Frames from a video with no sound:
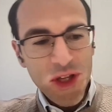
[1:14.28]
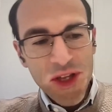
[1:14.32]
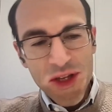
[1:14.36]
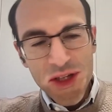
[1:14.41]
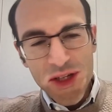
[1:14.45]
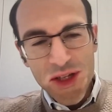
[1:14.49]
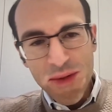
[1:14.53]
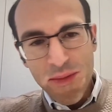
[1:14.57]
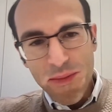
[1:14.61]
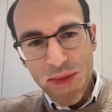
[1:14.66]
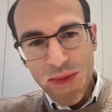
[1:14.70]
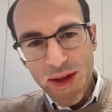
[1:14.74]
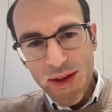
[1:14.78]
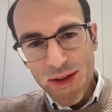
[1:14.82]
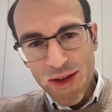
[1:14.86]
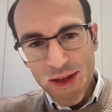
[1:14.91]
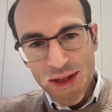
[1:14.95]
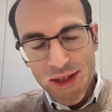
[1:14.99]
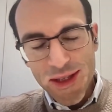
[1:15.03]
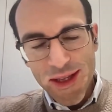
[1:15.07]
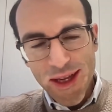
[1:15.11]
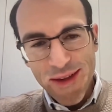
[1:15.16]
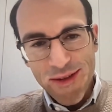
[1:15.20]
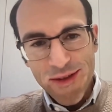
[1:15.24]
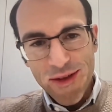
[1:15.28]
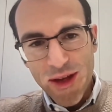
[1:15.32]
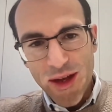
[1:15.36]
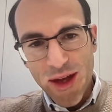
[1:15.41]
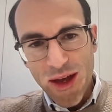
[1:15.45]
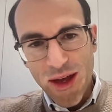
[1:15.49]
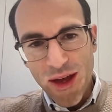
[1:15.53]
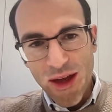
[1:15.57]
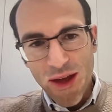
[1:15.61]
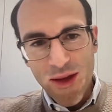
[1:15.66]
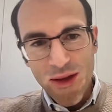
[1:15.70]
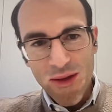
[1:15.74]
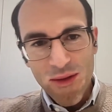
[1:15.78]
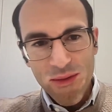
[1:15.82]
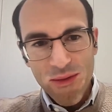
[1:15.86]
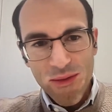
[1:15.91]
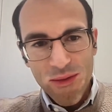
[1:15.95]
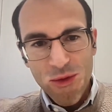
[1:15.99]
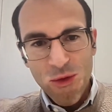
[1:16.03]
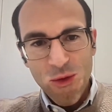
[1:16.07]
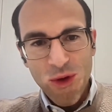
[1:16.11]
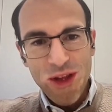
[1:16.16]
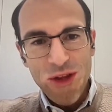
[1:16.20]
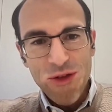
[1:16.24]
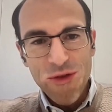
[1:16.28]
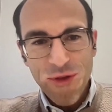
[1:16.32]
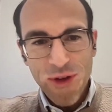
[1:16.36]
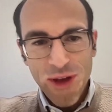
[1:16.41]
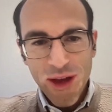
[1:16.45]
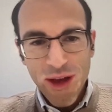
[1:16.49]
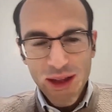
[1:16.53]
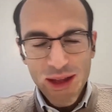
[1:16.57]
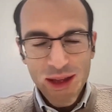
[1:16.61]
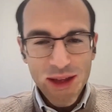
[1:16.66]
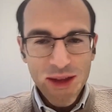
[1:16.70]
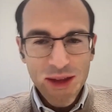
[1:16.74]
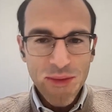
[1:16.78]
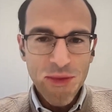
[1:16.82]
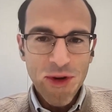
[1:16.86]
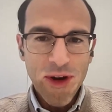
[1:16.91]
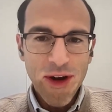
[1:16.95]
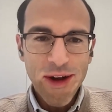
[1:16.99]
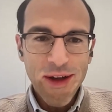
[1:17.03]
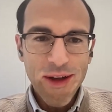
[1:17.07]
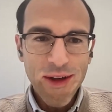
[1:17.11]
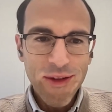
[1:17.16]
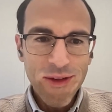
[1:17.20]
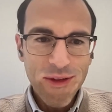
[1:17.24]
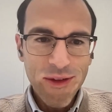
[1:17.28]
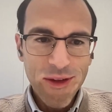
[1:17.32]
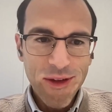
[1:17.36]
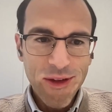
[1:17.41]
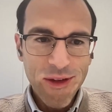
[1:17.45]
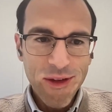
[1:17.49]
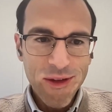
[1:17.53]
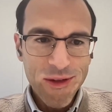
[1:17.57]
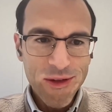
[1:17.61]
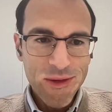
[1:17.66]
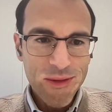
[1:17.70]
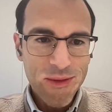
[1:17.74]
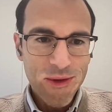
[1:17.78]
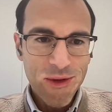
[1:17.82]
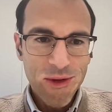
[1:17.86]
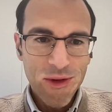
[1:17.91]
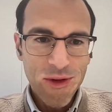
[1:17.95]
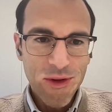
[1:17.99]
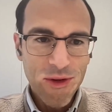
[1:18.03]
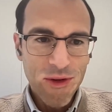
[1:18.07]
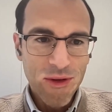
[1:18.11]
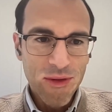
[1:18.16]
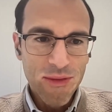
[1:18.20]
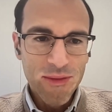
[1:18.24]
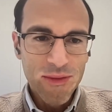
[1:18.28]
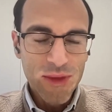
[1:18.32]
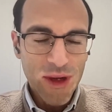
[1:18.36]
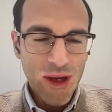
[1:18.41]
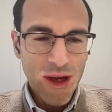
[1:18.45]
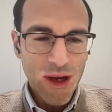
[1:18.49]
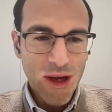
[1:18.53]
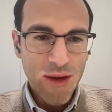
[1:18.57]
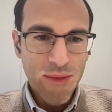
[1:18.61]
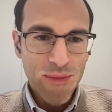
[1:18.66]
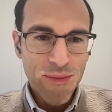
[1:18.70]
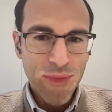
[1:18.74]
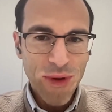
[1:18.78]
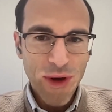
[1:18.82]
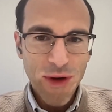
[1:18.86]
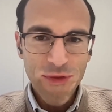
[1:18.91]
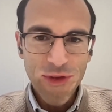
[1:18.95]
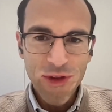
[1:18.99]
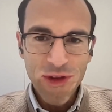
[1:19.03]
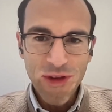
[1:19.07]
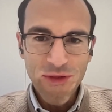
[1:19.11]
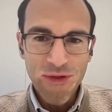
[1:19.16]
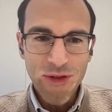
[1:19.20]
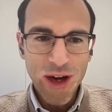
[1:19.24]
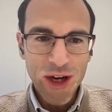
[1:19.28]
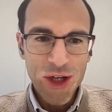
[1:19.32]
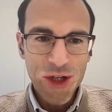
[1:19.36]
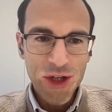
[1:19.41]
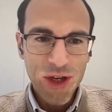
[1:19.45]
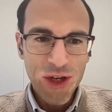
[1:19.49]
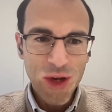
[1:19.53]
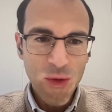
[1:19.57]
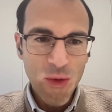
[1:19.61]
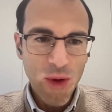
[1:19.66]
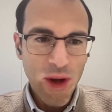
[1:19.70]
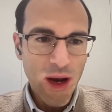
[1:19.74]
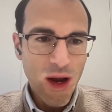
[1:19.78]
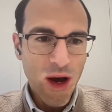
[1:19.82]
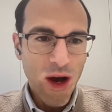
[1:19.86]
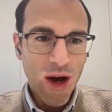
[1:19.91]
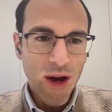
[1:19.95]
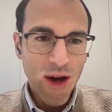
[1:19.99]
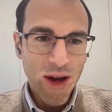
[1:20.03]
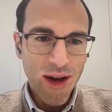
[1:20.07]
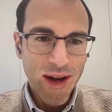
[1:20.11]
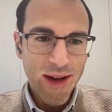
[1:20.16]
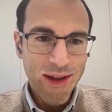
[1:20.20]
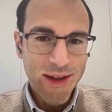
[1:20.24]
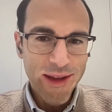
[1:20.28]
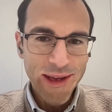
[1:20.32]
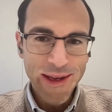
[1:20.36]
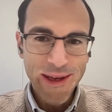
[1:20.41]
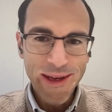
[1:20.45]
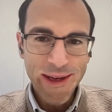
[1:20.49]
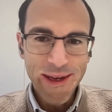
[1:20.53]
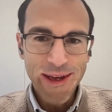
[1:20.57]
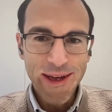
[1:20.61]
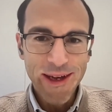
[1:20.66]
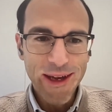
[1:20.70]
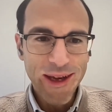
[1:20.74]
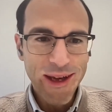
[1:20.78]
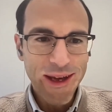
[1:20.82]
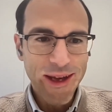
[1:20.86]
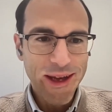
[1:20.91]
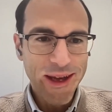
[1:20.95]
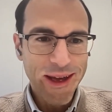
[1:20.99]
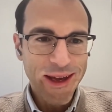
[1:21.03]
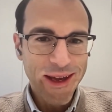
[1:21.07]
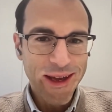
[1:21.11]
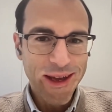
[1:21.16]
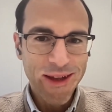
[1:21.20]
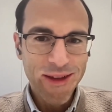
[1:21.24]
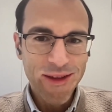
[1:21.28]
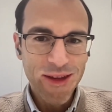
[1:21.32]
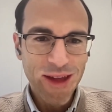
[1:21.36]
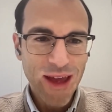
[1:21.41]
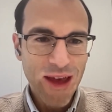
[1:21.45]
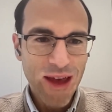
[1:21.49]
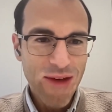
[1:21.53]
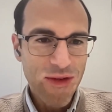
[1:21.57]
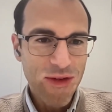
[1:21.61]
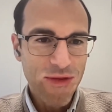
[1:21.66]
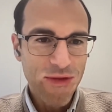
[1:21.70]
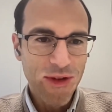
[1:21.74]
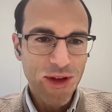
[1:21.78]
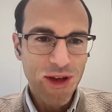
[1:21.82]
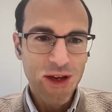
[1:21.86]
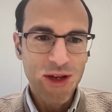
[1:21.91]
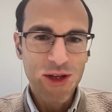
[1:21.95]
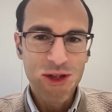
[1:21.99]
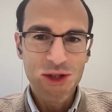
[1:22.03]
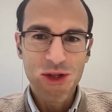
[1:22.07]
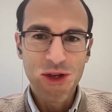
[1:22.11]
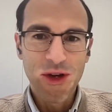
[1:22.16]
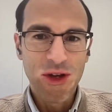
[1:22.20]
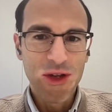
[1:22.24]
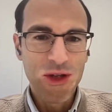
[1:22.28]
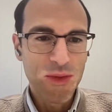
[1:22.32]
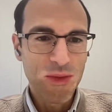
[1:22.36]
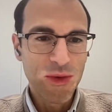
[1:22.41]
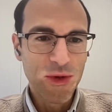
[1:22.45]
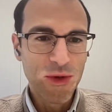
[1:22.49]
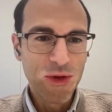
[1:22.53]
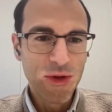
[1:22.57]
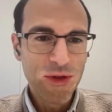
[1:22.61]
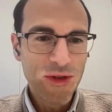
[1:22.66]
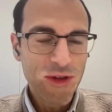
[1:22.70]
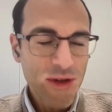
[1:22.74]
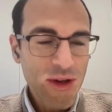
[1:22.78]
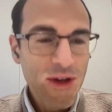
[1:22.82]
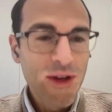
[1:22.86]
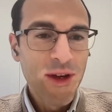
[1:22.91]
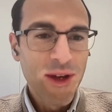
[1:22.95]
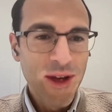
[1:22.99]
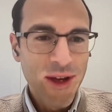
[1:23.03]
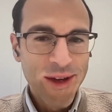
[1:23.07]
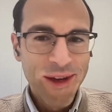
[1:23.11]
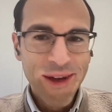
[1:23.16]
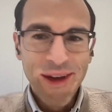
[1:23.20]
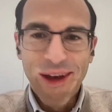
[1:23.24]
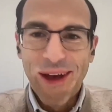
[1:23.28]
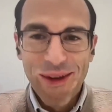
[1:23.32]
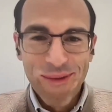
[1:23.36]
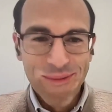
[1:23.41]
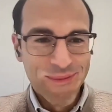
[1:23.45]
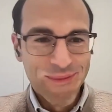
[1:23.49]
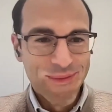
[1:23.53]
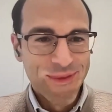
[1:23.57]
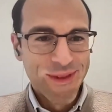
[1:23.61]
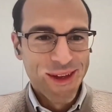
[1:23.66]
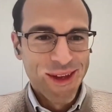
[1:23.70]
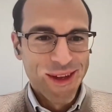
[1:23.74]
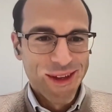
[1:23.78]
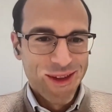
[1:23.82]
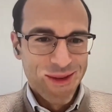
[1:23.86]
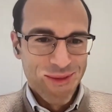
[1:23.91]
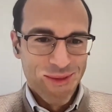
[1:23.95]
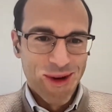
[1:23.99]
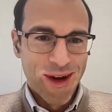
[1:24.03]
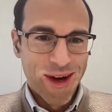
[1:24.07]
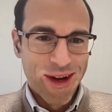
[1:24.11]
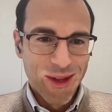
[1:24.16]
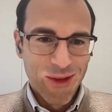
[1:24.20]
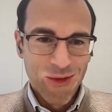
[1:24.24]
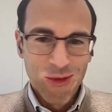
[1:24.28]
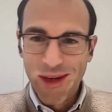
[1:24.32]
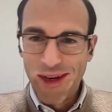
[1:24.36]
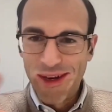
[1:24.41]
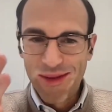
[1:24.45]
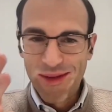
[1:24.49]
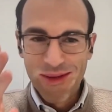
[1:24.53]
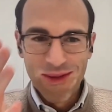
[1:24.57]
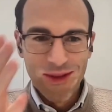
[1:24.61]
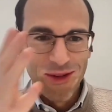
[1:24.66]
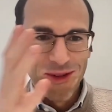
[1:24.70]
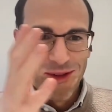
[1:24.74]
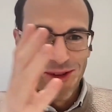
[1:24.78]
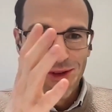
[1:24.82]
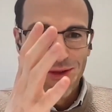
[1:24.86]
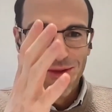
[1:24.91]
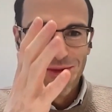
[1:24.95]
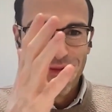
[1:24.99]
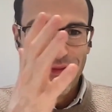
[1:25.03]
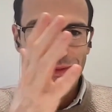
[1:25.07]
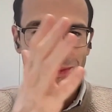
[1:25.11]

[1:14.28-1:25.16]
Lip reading: Most interesting bit is that when you think that the market is, perfectly functioning, well-oiled, and everything is going smooth, the market where